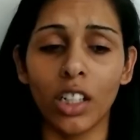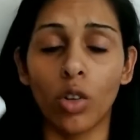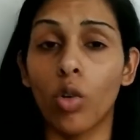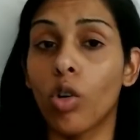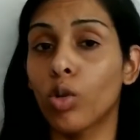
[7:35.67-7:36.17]

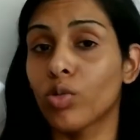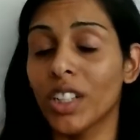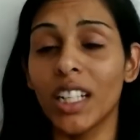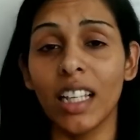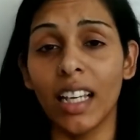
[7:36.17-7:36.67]
cool,
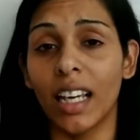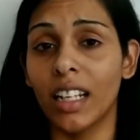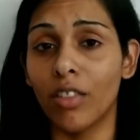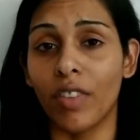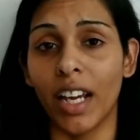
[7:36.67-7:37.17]
really
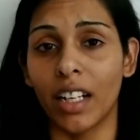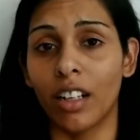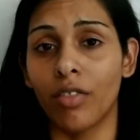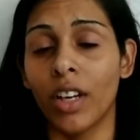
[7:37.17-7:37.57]
innovative,